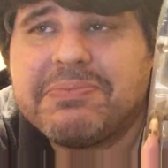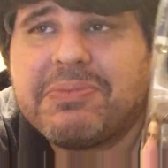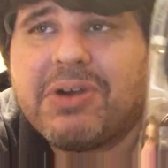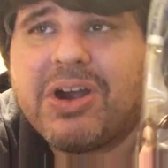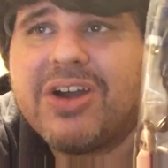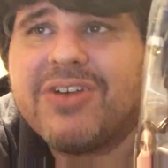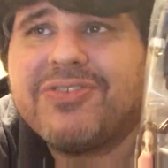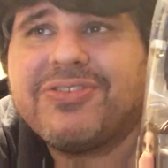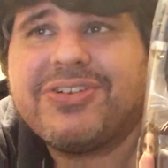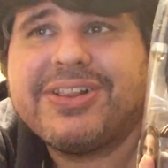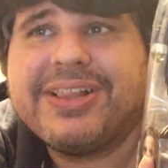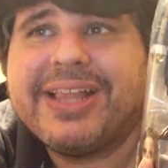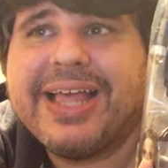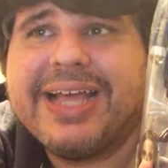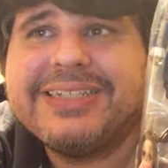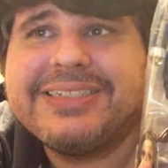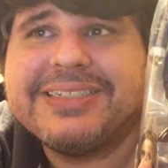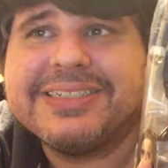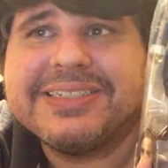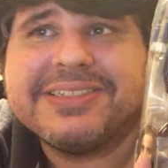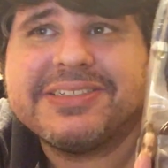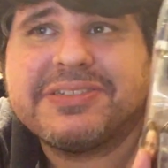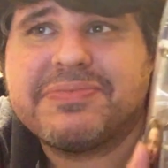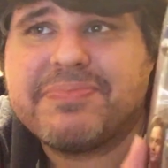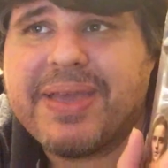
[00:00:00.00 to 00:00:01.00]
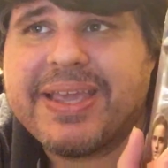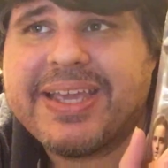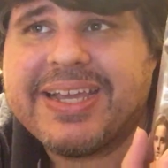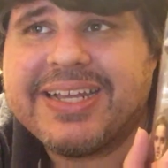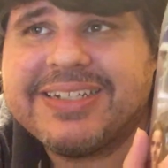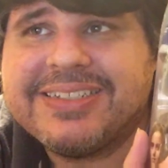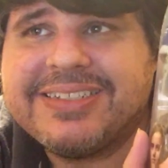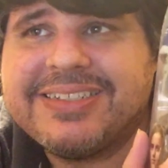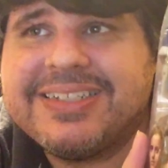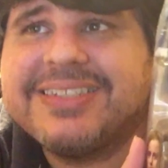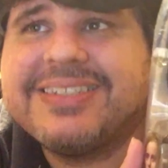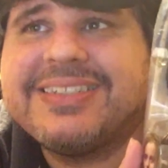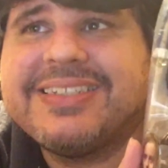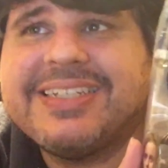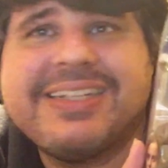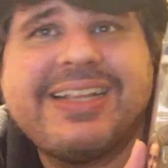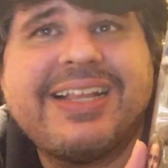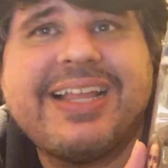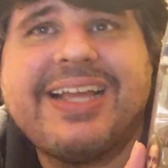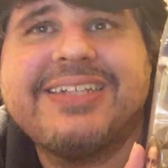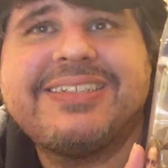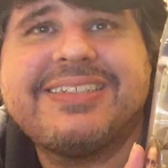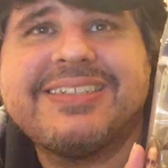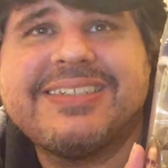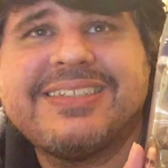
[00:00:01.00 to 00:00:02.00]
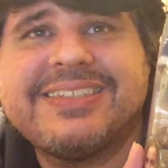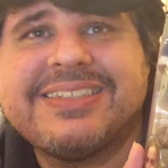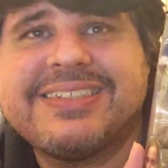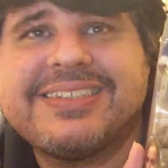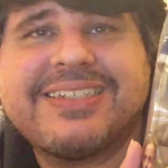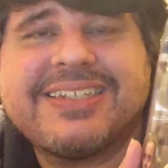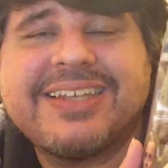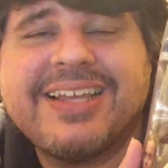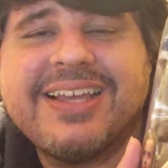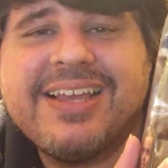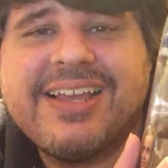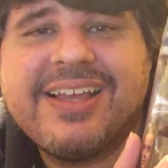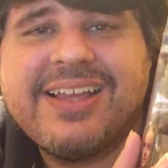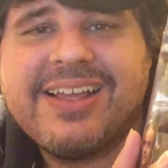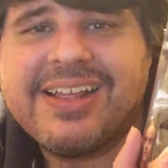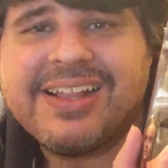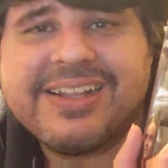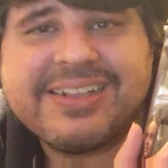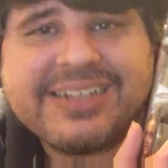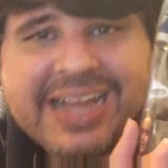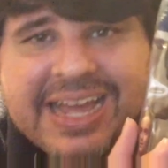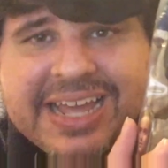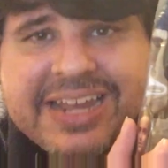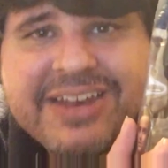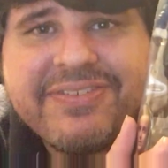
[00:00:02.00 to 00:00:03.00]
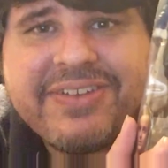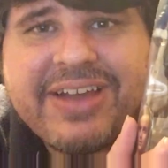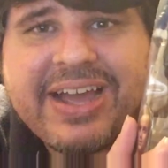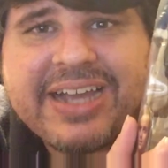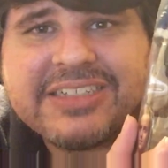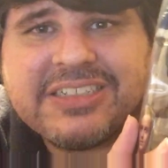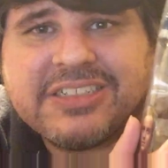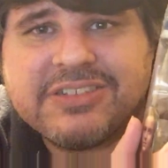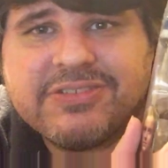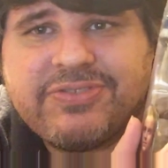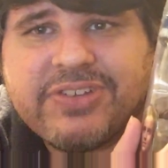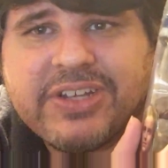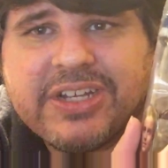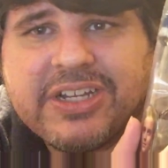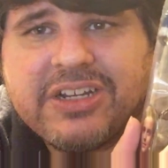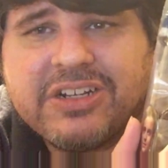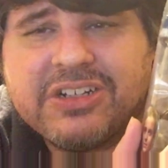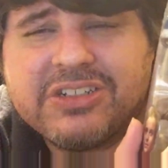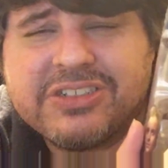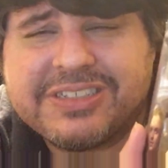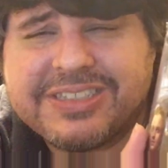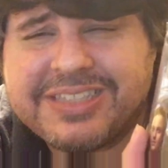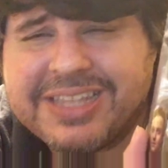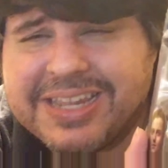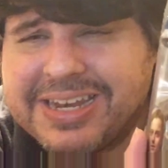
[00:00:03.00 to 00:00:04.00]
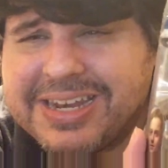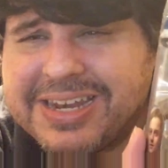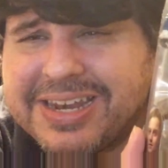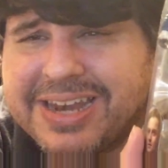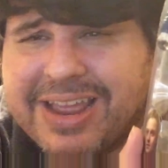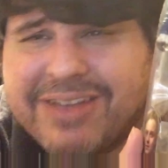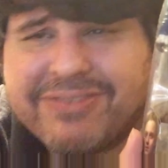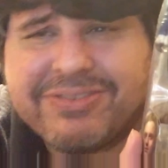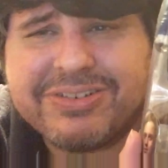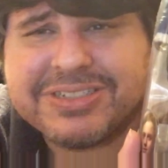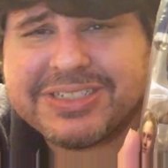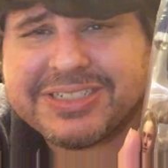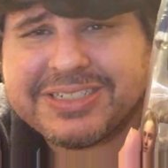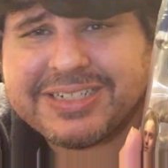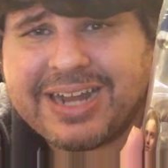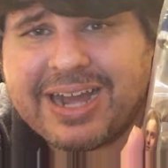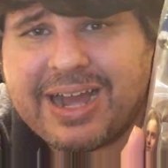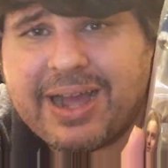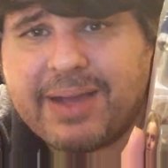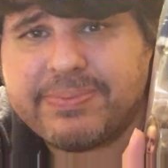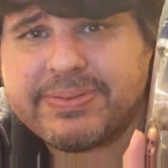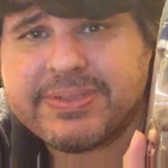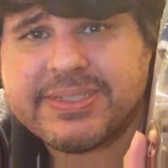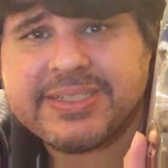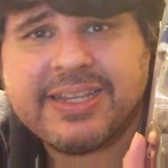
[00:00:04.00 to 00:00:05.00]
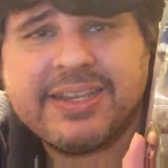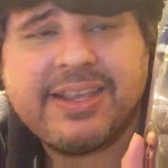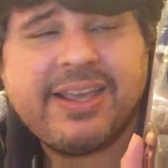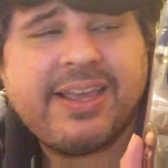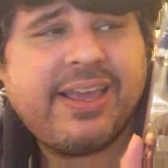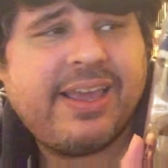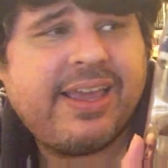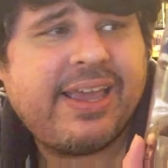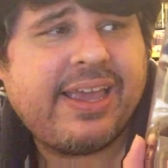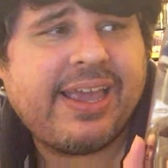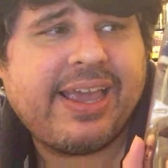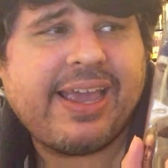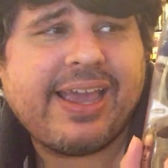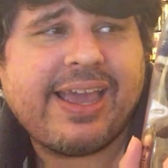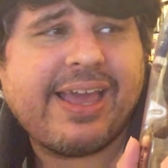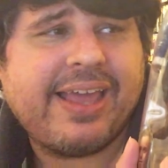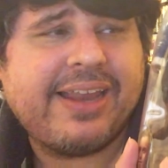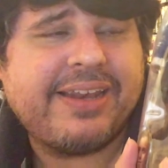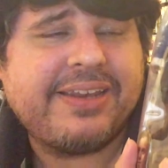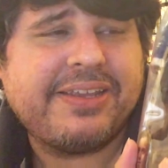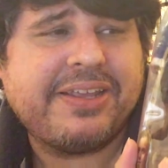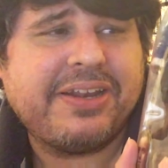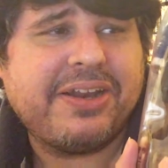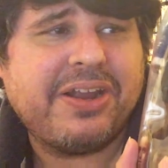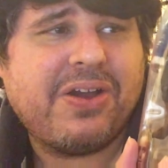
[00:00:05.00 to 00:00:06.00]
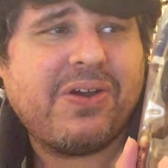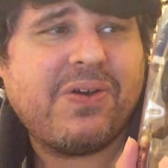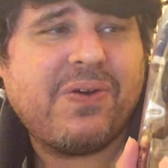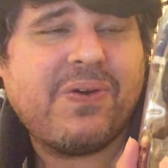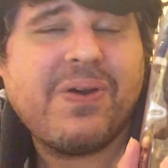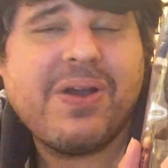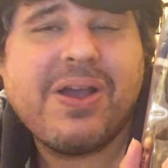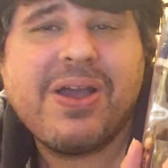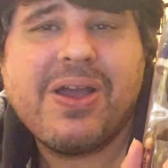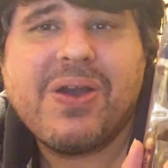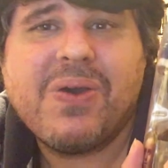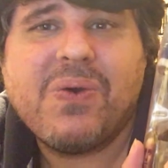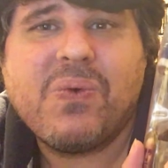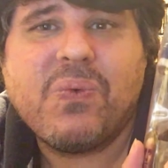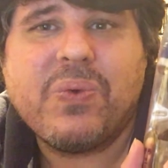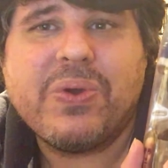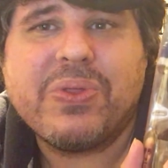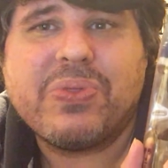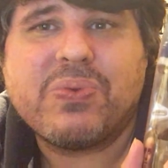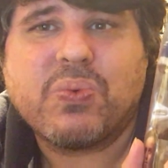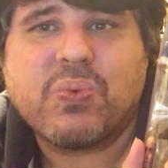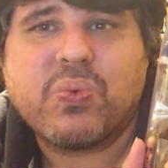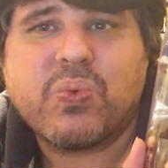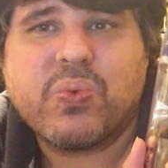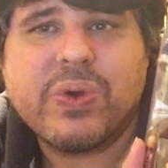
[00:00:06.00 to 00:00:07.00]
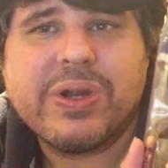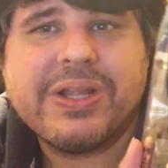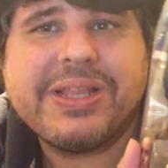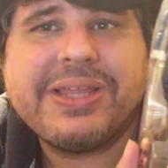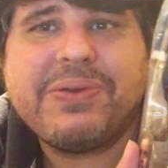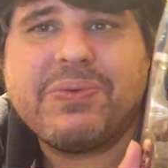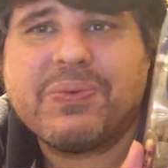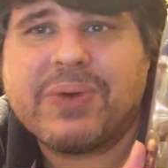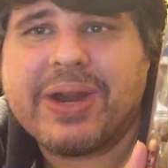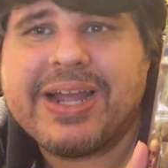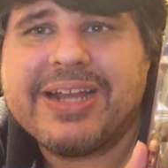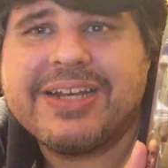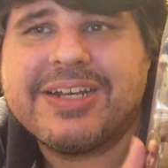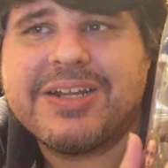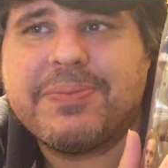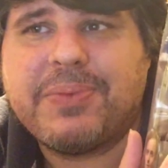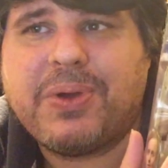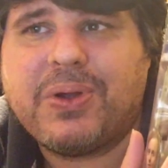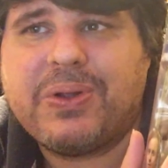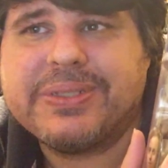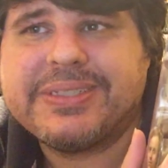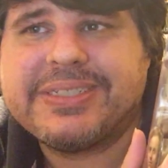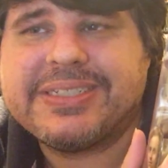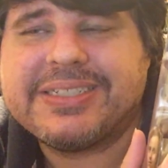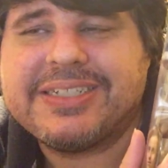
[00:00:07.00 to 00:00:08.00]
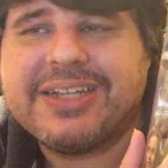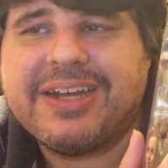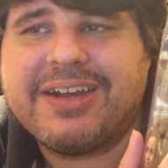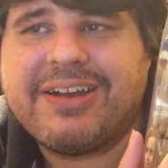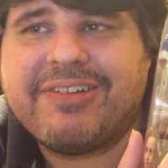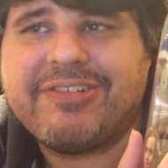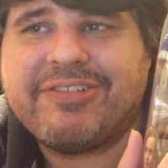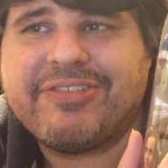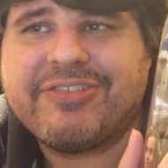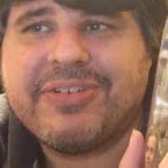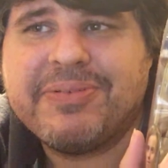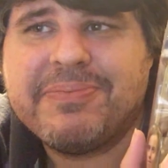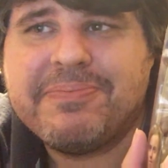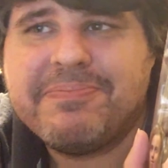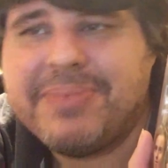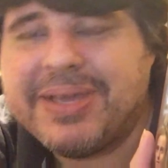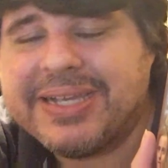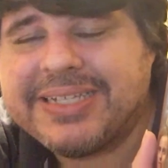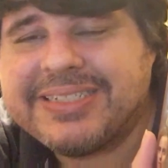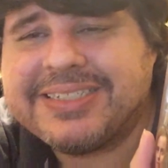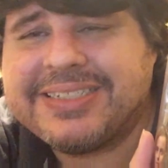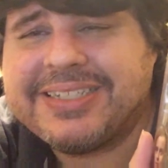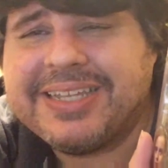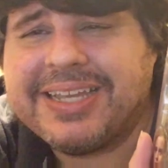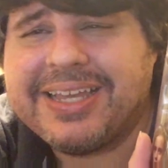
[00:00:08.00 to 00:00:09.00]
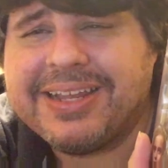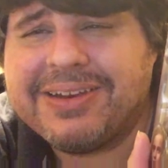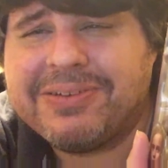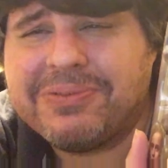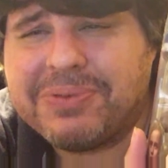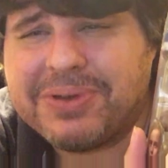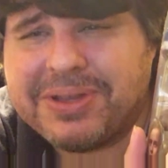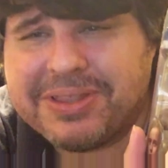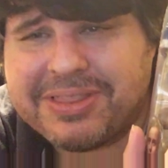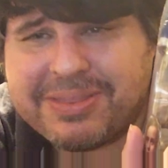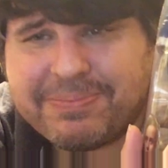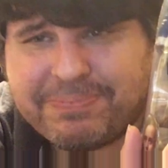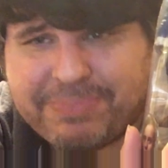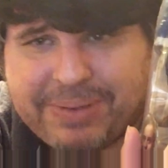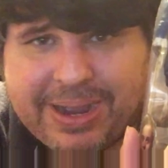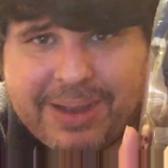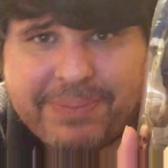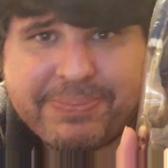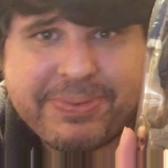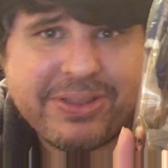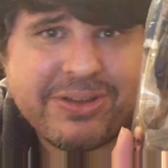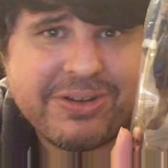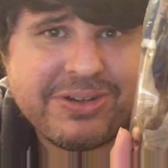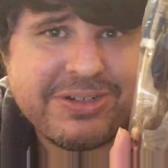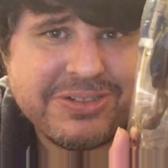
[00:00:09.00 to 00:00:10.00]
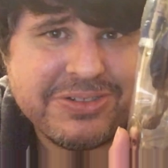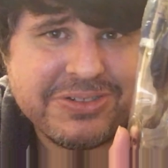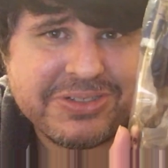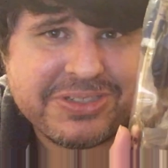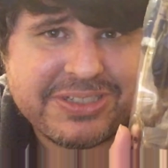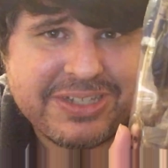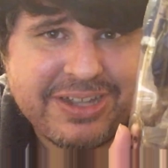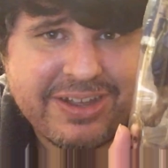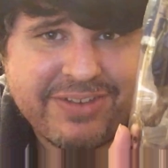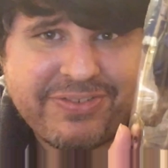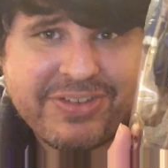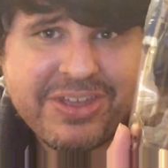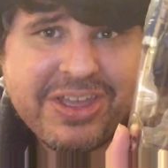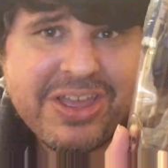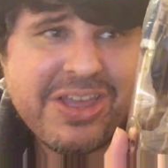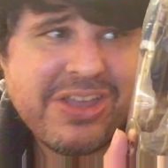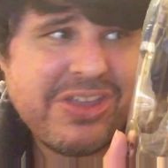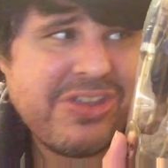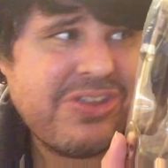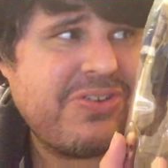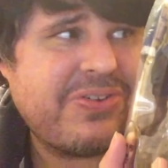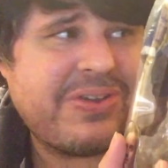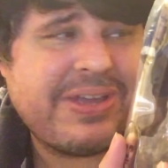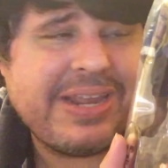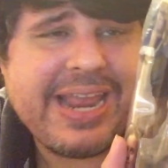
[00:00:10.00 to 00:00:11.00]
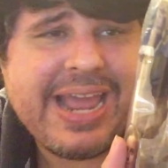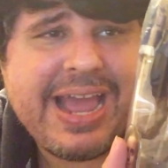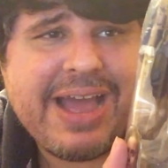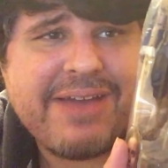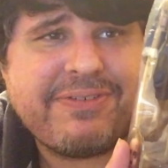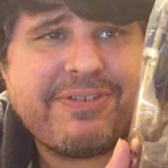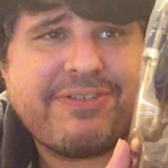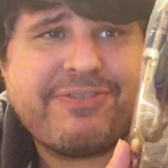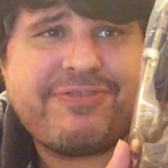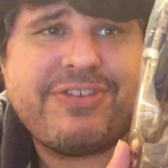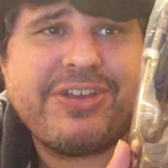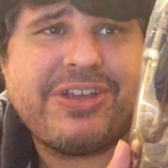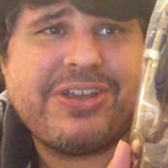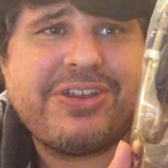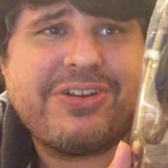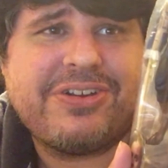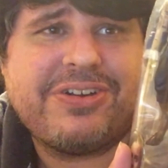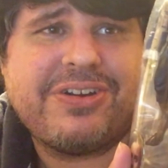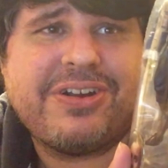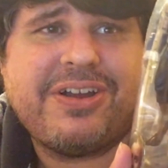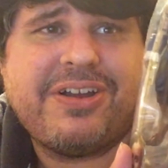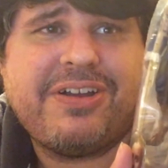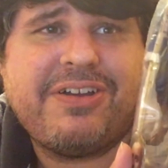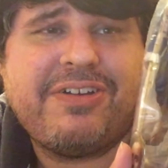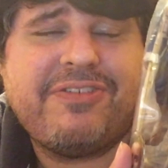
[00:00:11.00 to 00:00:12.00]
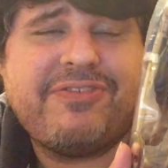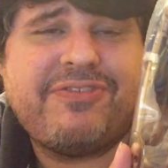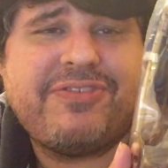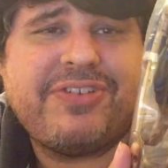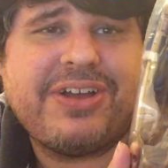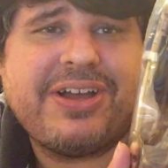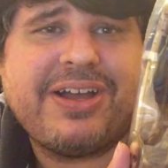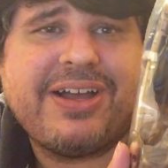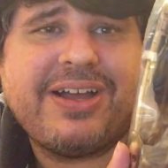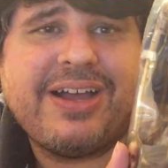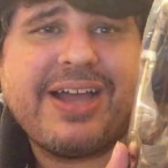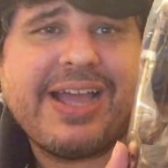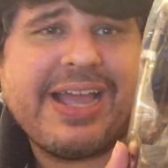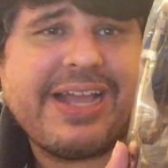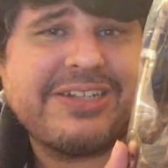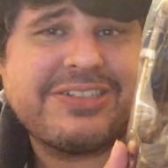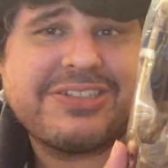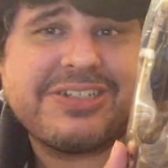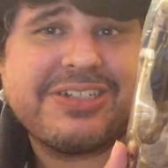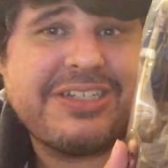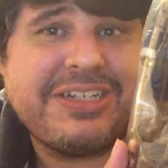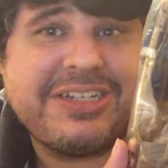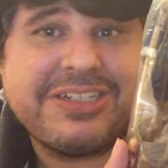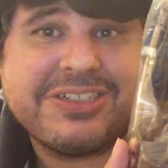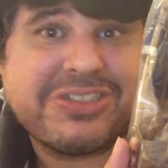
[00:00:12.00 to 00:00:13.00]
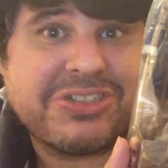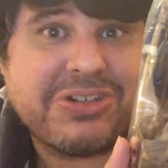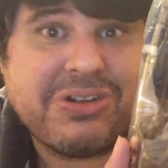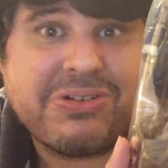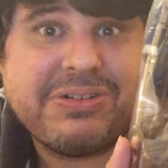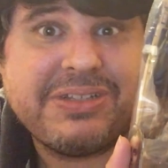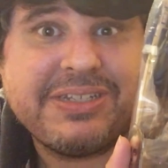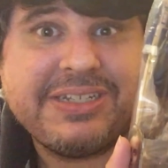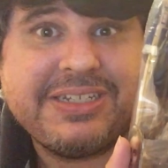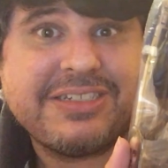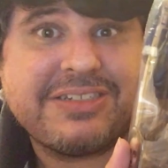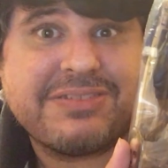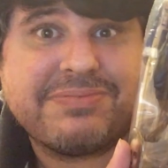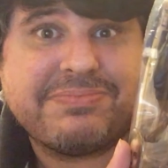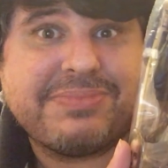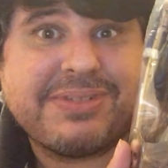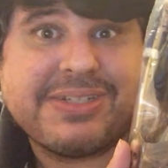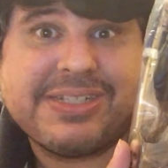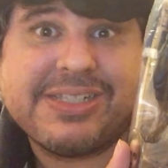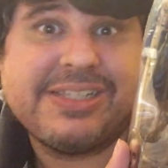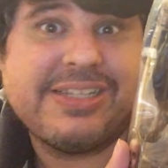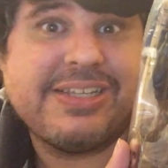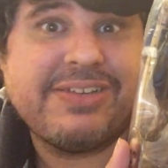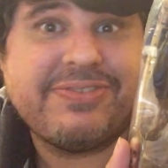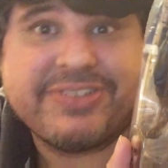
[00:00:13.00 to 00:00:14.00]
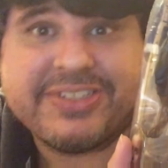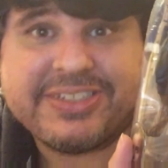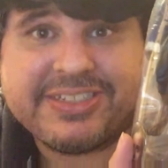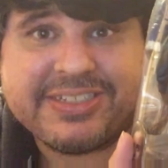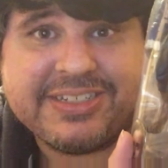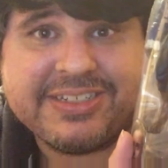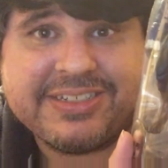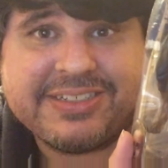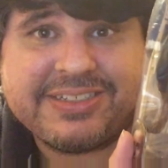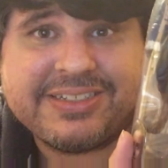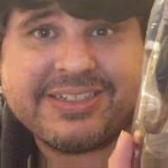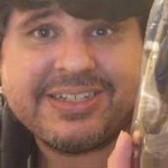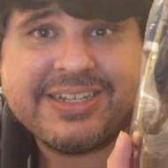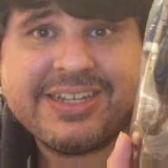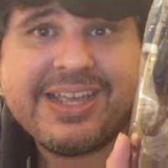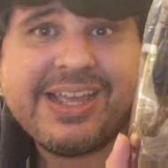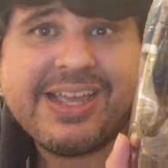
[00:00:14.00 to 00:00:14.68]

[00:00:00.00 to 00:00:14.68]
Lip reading: Marvel Legends. Make a Disney Legends line of action figures that never stops. And, you know, with really random old stuff mixed in with the popular new stuff. You can have a figure of Angelina Jolie's Maleficent,